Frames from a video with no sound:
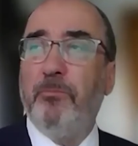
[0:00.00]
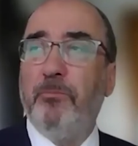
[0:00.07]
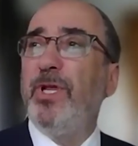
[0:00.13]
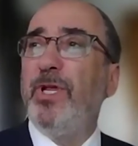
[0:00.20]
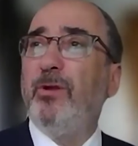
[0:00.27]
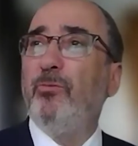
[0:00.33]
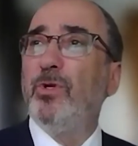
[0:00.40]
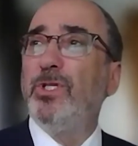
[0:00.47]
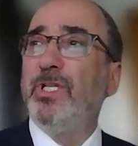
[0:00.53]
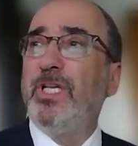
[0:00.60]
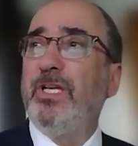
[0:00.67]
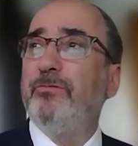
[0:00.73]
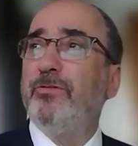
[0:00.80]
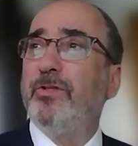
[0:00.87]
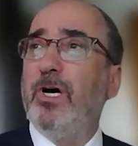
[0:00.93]
be
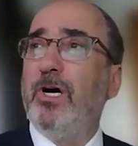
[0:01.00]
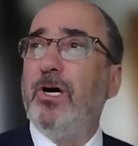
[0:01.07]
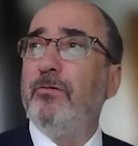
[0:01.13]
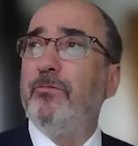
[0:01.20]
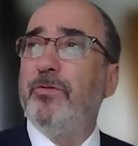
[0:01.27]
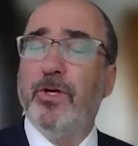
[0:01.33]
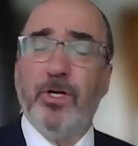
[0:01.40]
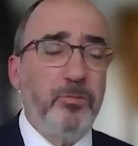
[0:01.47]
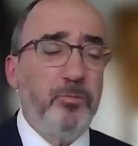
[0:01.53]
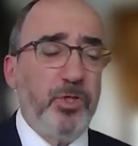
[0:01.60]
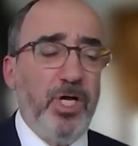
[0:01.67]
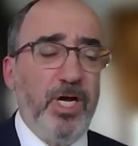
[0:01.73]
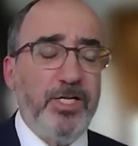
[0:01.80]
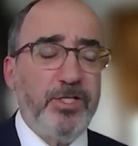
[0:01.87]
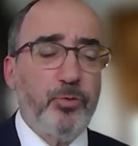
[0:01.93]
relieved of the
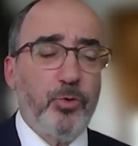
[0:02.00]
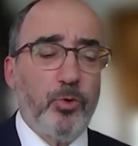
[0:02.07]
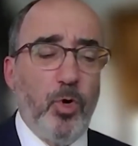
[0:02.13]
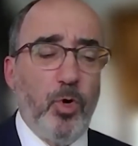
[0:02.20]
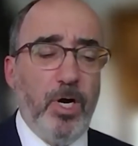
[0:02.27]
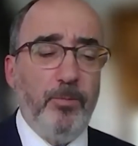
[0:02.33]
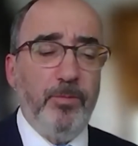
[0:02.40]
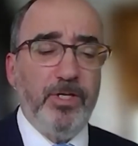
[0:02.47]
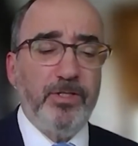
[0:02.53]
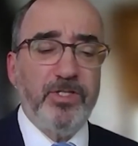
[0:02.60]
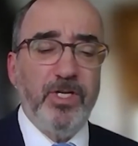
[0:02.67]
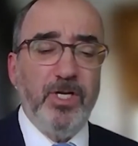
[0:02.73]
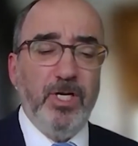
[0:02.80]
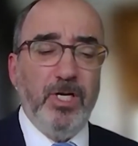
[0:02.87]
compliance requirement.